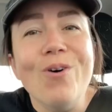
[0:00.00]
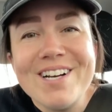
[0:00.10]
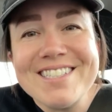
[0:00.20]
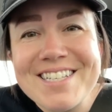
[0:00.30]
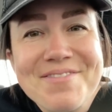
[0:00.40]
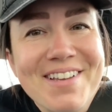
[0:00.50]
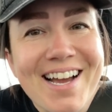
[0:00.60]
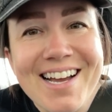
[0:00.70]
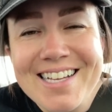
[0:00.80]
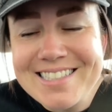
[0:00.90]
What is up,
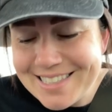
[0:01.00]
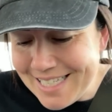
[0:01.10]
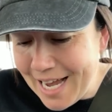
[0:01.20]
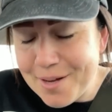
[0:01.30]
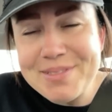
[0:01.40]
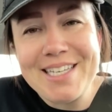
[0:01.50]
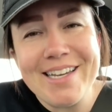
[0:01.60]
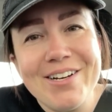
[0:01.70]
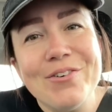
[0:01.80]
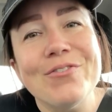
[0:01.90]
guys? Taps
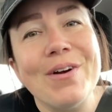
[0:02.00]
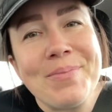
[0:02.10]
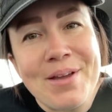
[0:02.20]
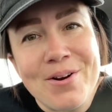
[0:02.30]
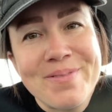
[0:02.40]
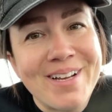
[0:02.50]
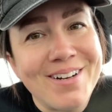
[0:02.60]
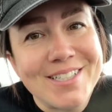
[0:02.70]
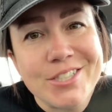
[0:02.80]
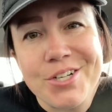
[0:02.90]
here from the Urban
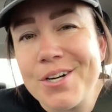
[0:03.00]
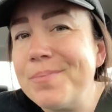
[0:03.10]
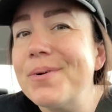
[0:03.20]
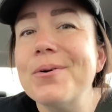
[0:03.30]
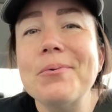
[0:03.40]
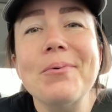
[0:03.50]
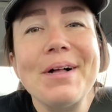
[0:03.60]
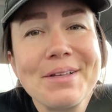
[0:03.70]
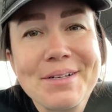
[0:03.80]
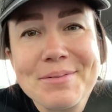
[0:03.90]
Goddess shop.
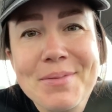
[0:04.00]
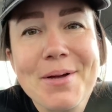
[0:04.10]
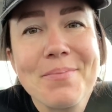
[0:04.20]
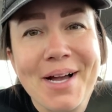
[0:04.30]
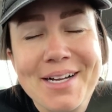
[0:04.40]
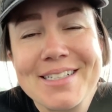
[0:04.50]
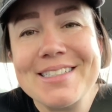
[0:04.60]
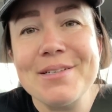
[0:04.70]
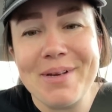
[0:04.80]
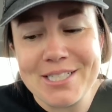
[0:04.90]
Welcome back
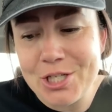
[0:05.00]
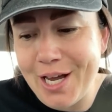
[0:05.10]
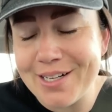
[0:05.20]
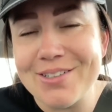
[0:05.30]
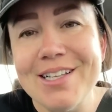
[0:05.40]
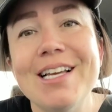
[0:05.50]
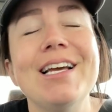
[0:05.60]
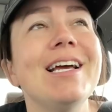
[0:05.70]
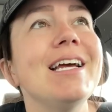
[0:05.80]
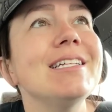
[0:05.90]
to my channel.
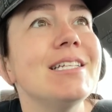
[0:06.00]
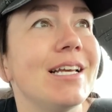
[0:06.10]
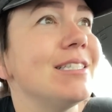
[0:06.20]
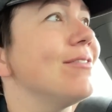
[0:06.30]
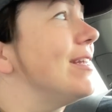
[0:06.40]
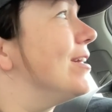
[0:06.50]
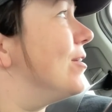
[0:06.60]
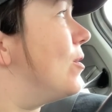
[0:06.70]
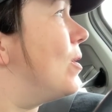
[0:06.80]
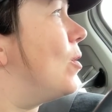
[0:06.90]
Today's
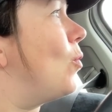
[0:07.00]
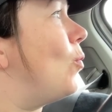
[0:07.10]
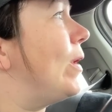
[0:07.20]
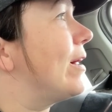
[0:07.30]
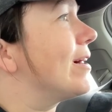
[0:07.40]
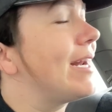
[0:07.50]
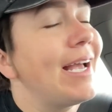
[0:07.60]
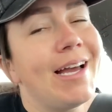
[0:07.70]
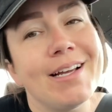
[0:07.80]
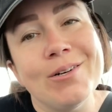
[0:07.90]
video, we're gonna
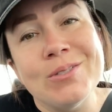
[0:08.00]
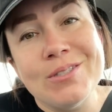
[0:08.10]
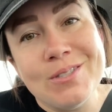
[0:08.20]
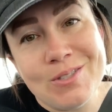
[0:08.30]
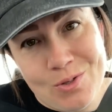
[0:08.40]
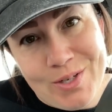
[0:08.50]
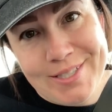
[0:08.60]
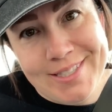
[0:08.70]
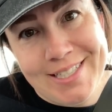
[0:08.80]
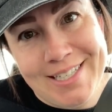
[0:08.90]
head out
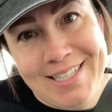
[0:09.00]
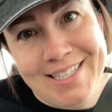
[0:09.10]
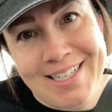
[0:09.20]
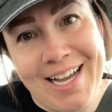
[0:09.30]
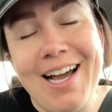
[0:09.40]
sourcing.